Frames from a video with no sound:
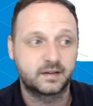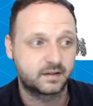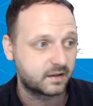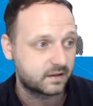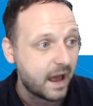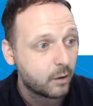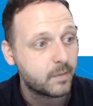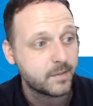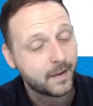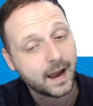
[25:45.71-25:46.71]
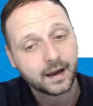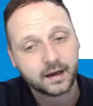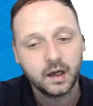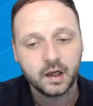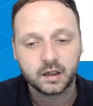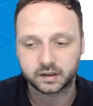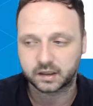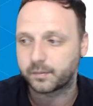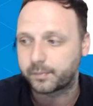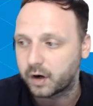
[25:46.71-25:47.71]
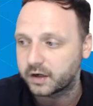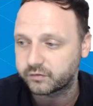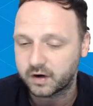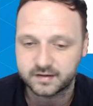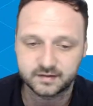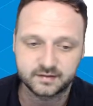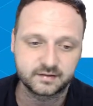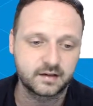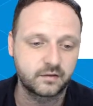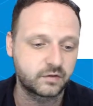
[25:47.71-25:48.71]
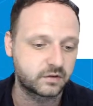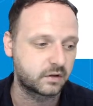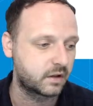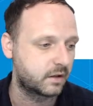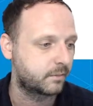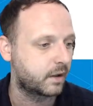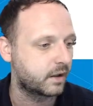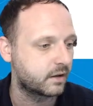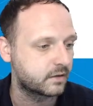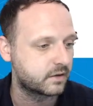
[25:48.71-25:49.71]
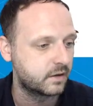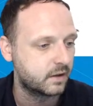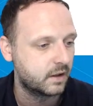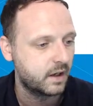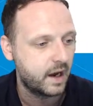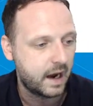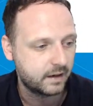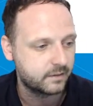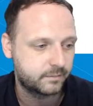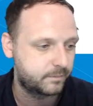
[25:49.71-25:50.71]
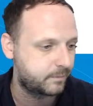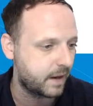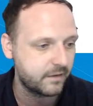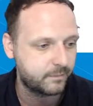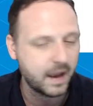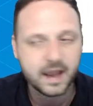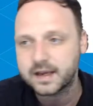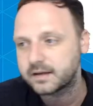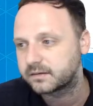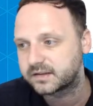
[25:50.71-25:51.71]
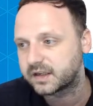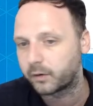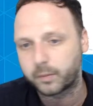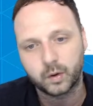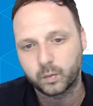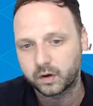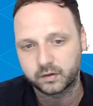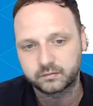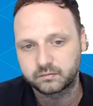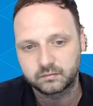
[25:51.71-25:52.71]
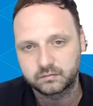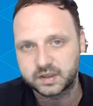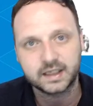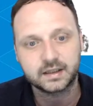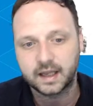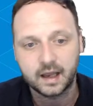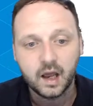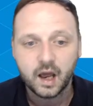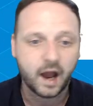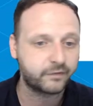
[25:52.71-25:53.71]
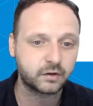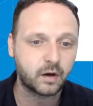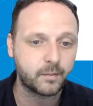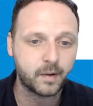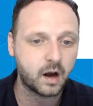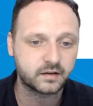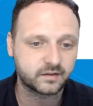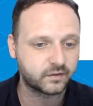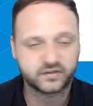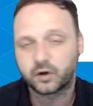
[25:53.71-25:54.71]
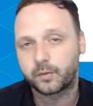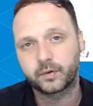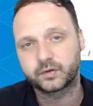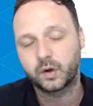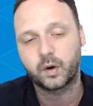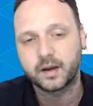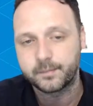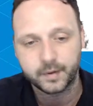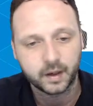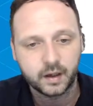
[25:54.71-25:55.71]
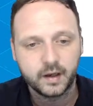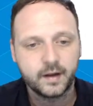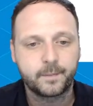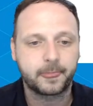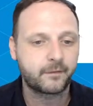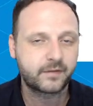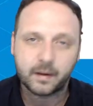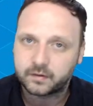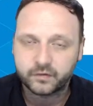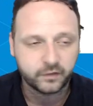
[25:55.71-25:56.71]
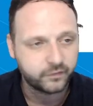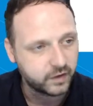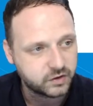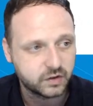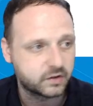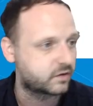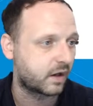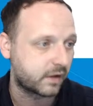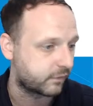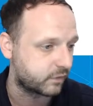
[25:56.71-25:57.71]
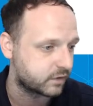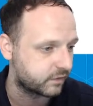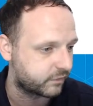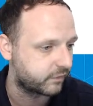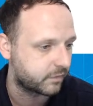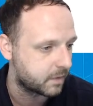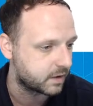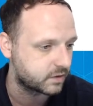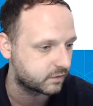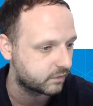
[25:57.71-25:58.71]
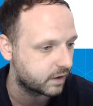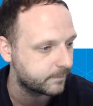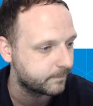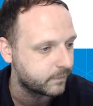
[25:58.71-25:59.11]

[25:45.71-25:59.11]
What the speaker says: It's held me back looking at price rises instead of just looking at players. Pay 0.1. Take the hit. I've still got Barnes. I've lost 0.2 on him, but I've kept him for the fixtures and I've used it for information, right?